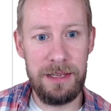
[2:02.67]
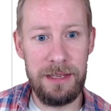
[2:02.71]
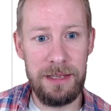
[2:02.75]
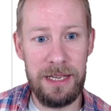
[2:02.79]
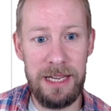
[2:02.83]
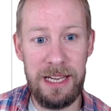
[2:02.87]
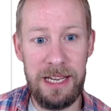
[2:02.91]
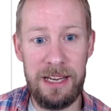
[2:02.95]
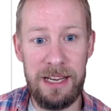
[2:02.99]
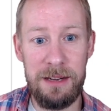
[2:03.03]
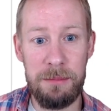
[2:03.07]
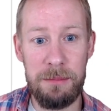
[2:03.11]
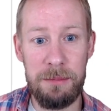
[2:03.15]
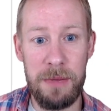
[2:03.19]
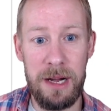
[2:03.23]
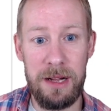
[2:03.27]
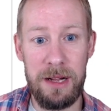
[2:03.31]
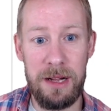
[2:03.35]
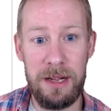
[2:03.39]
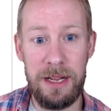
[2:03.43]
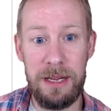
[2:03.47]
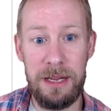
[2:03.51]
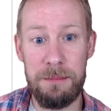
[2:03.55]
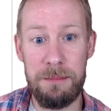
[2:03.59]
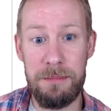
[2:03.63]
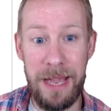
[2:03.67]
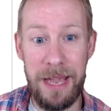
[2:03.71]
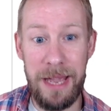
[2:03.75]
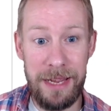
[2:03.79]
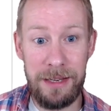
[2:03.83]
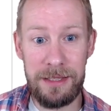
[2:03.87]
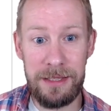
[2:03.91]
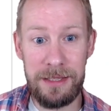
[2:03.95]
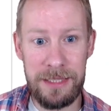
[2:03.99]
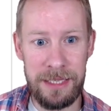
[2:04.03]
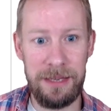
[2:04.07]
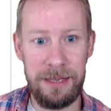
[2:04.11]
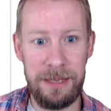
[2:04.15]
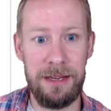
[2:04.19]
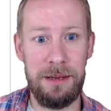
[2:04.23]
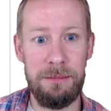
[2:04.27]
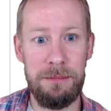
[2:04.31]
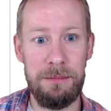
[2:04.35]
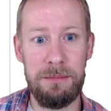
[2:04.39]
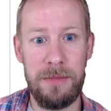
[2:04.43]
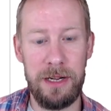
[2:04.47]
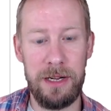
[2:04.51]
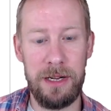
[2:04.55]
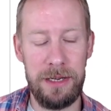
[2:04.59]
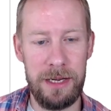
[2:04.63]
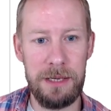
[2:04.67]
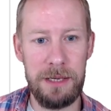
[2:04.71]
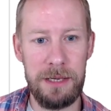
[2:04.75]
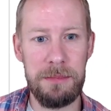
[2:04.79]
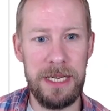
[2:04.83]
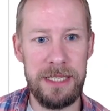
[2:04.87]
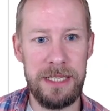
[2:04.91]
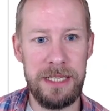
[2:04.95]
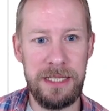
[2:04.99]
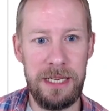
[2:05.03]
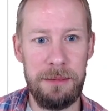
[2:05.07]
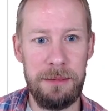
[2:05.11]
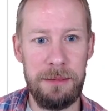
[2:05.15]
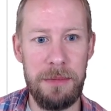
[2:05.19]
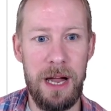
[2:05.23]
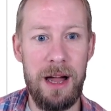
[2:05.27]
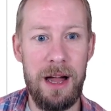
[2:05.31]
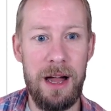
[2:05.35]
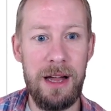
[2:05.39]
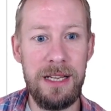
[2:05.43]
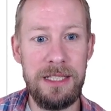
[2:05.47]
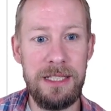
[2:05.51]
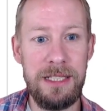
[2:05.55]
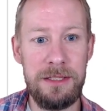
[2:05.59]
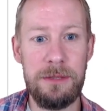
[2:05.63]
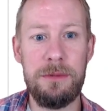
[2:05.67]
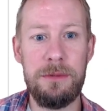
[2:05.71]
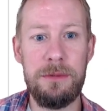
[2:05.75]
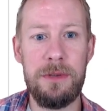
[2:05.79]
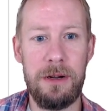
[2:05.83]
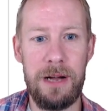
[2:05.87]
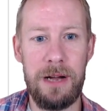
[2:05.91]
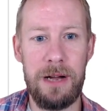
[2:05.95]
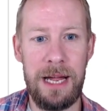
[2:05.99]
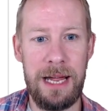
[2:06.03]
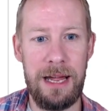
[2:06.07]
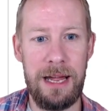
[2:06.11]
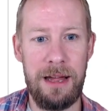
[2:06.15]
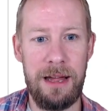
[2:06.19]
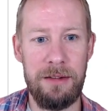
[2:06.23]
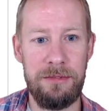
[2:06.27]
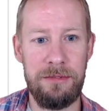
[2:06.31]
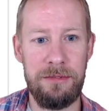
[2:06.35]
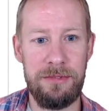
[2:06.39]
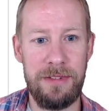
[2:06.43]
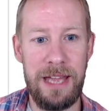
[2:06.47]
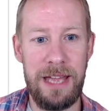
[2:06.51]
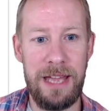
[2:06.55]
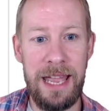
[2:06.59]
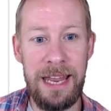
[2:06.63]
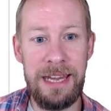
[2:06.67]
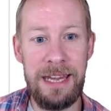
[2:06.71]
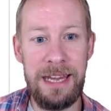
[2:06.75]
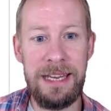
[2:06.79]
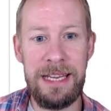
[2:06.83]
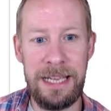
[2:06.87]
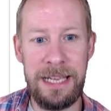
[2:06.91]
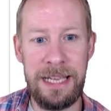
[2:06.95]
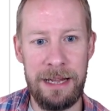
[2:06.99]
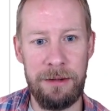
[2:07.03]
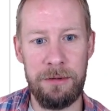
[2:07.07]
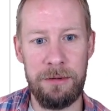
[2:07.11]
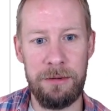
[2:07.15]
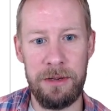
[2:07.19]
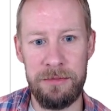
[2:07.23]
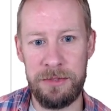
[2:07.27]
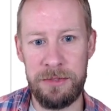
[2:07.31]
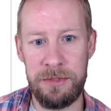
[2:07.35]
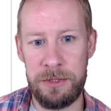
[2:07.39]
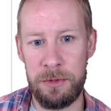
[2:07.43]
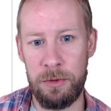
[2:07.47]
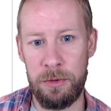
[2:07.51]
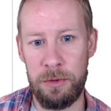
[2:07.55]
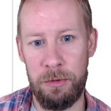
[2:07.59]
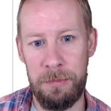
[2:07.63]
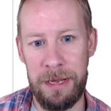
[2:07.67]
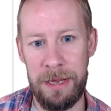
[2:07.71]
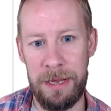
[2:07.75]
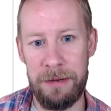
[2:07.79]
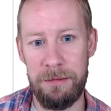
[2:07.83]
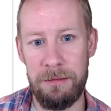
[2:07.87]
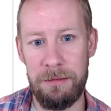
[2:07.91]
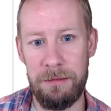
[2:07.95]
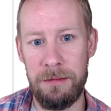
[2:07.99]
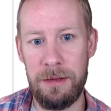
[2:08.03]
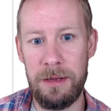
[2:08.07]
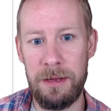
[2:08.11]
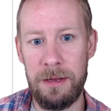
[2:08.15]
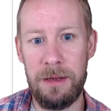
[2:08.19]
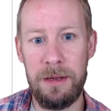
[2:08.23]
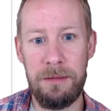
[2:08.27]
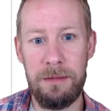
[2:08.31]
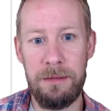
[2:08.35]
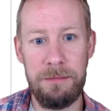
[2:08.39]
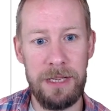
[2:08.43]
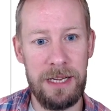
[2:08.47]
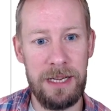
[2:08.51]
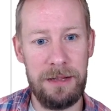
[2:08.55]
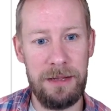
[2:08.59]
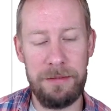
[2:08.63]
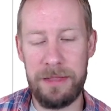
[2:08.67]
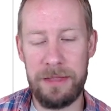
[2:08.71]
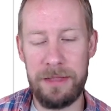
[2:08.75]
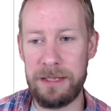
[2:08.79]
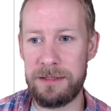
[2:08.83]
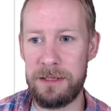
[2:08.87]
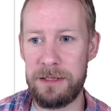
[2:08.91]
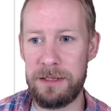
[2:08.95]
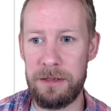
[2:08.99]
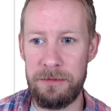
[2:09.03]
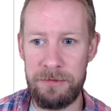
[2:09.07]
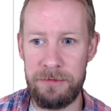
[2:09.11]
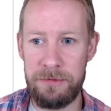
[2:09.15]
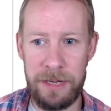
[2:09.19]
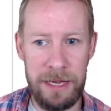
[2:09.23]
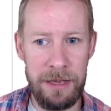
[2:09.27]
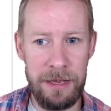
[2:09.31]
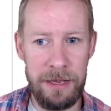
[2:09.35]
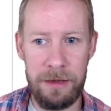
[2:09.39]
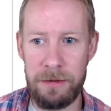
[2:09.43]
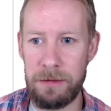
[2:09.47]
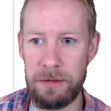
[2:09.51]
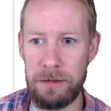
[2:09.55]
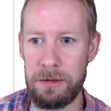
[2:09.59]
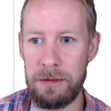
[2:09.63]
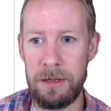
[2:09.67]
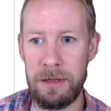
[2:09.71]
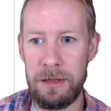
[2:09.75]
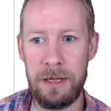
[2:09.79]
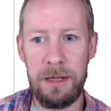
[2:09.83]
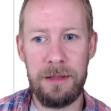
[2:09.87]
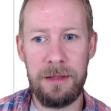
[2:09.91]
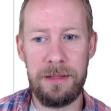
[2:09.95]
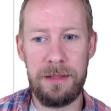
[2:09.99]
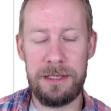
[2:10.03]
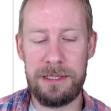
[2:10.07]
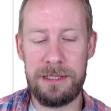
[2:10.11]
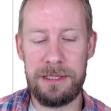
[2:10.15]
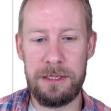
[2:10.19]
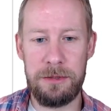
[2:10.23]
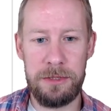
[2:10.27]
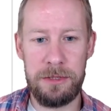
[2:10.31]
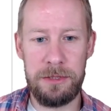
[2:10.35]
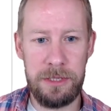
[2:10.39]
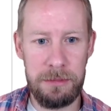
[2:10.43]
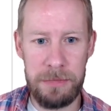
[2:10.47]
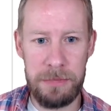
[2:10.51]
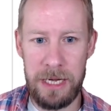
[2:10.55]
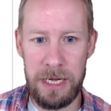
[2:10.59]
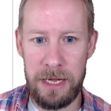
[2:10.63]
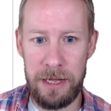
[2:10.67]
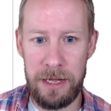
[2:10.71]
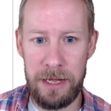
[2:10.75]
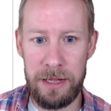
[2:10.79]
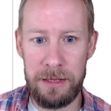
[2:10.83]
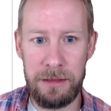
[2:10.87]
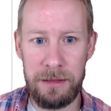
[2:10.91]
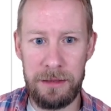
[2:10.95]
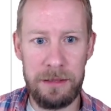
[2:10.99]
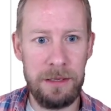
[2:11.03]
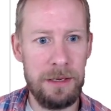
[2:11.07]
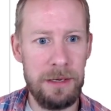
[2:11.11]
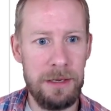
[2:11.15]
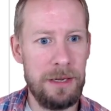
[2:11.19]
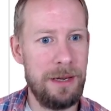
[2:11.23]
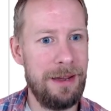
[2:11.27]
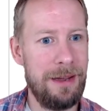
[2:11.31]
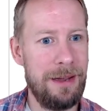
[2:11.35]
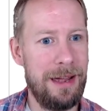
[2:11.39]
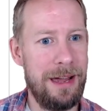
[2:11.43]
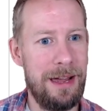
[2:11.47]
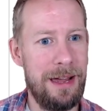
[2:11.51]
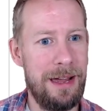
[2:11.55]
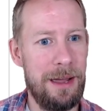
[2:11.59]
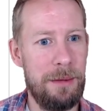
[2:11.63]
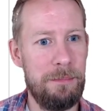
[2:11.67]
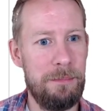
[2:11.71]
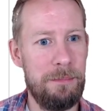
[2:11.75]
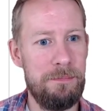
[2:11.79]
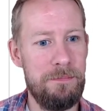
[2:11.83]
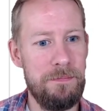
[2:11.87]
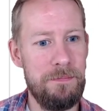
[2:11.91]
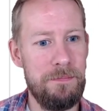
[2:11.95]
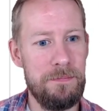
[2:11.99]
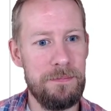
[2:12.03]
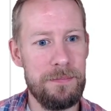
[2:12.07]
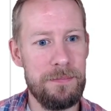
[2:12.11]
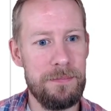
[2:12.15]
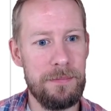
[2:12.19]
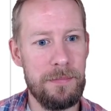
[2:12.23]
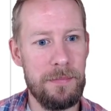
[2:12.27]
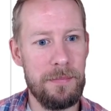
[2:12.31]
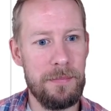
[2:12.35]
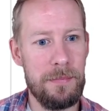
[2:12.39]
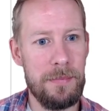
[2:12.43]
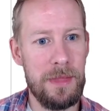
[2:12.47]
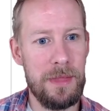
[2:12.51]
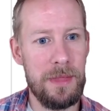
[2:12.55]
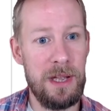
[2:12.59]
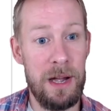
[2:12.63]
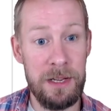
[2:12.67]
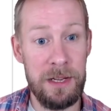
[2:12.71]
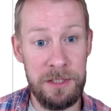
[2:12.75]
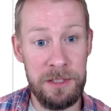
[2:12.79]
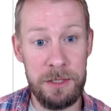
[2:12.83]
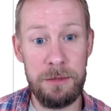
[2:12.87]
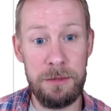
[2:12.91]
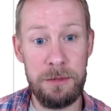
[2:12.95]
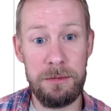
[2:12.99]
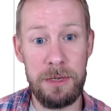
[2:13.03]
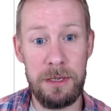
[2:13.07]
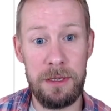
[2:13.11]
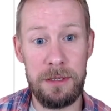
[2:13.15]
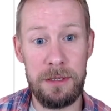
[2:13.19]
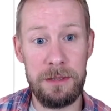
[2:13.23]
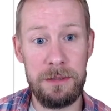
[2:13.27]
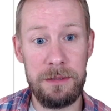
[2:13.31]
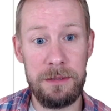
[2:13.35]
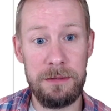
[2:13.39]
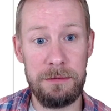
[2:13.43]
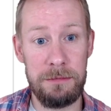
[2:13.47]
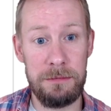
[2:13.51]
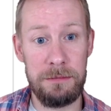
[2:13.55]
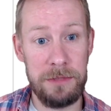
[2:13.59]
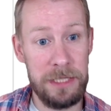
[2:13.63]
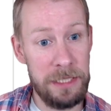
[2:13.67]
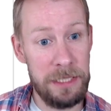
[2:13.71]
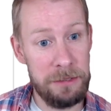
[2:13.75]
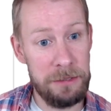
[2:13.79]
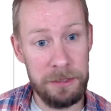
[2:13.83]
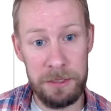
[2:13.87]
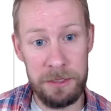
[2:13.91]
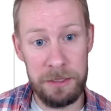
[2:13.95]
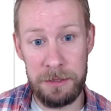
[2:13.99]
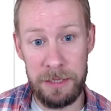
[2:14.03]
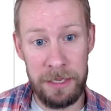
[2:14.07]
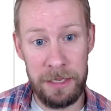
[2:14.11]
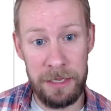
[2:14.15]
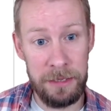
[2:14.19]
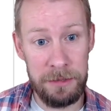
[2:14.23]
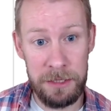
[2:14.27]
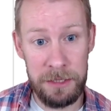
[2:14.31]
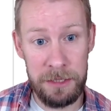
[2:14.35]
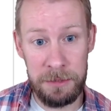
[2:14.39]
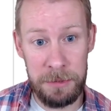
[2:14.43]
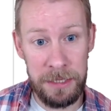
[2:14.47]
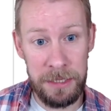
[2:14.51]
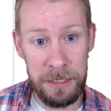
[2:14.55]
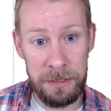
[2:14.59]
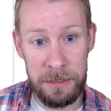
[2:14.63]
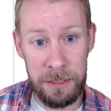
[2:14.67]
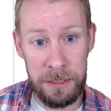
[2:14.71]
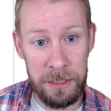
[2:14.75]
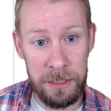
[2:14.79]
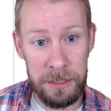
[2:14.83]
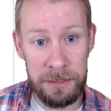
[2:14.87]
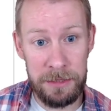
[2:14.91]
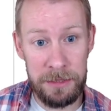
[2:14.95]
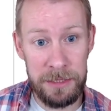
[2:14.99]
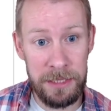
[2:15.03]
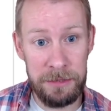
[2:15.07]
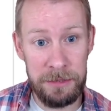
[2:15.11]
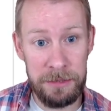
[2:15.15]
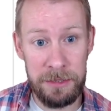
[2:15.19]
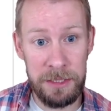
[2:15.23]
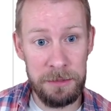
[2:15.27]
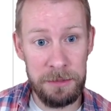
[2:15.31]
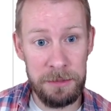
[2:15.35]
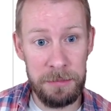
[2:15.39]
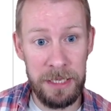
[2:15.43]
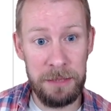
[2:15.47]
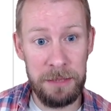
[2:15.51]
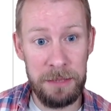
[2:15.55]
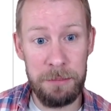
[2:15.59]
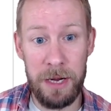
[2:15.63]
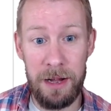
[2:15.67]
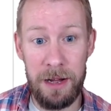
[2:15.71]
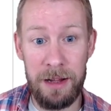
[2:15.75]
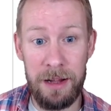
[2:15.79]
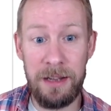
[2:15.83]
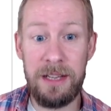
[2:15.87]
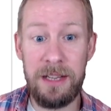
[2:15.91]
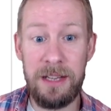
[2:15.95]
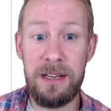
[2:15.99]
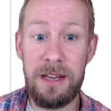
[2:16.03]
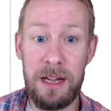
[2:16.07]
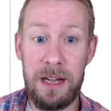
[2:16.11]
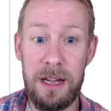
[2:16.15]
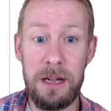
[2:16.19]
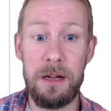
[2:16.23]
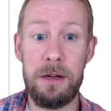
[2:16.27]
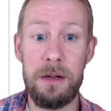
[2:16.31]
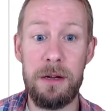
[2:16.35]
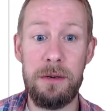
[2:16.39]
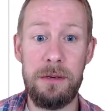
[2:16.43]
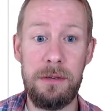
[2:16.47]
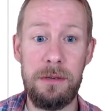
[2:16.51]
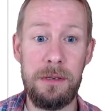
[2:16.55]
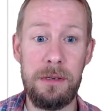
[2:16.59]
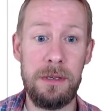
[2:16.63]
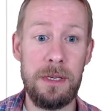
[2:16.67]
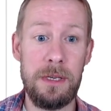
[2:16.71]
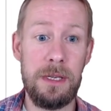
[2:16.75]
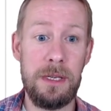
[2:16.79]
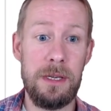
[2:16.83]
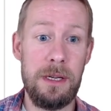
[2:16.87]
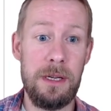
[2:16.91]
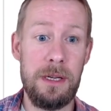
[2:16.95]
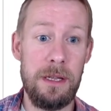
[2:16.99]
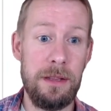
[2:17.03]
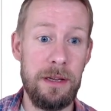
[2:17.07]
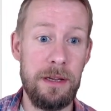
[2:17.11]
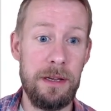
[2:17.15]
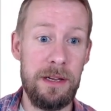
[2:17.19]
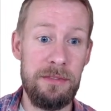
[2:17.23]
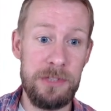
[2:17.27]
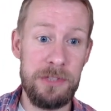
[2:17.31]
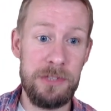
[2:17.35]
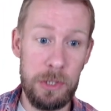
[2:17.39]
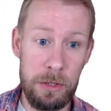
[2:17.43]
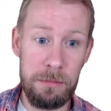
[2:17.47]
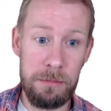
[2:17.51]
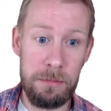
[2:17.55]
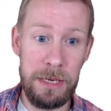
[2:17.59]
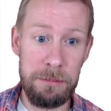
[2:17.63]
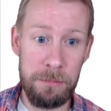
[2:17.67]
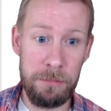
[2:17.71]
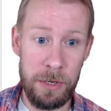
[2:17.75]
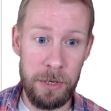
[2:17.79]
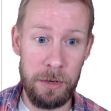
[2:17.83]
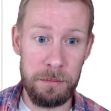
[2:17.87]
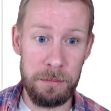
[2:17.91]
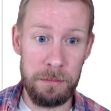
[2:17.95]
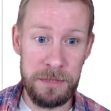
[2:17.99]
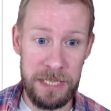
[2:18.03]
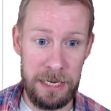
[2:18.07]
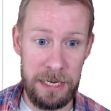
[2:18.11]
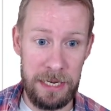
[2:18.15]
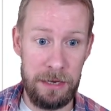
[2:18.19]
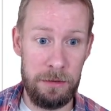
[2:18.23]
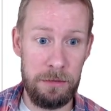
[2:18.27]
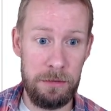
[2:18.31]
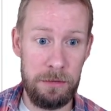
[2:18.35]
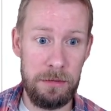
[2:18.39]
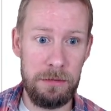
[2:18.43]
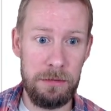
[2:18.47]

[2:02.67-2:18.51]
in my main team, my nightmare team, I do not have any counter for torment. Yeah, there's no veil, there's no shamal. I do run increase speed and decrease speed, but I know that if torment pops out,